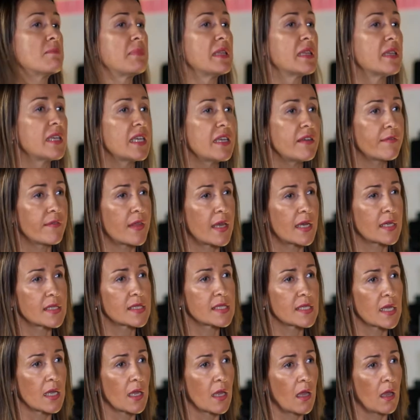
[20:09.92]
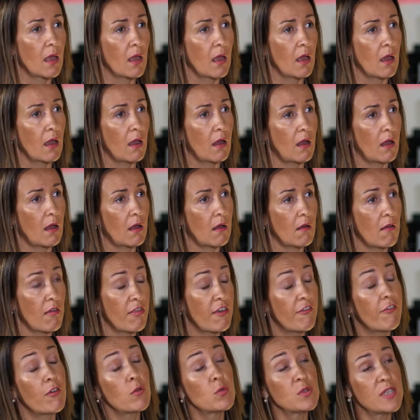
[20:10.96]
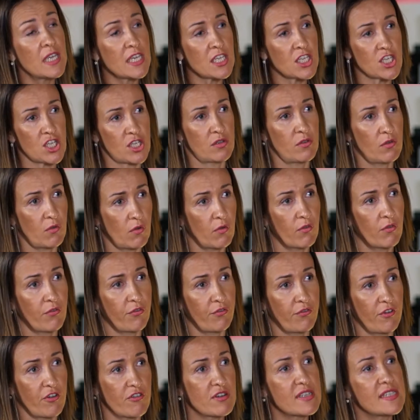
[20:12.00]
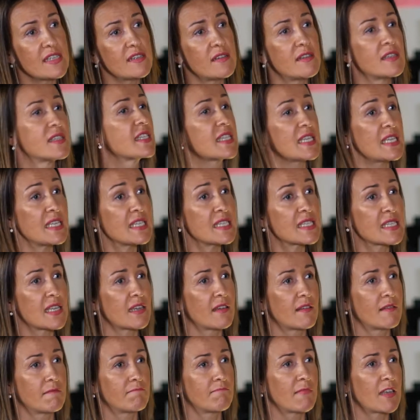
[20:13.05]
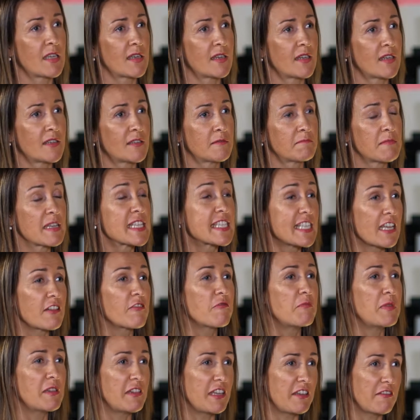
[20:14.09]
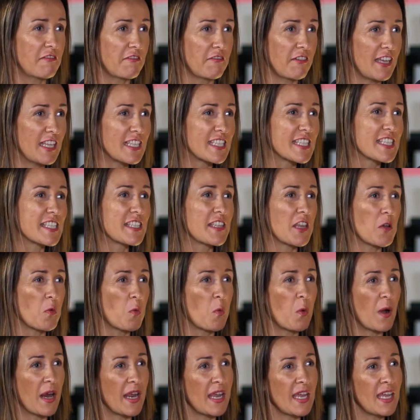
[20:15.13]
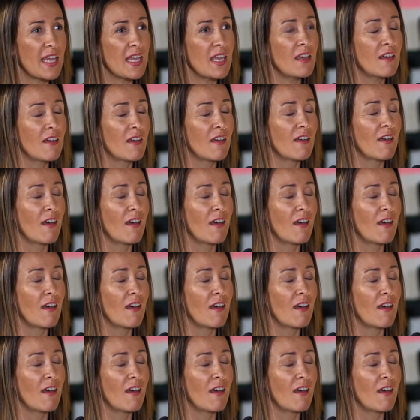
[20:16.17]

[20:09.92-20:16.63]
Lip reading: believe that the foundation of resilience is self-belief. It's the way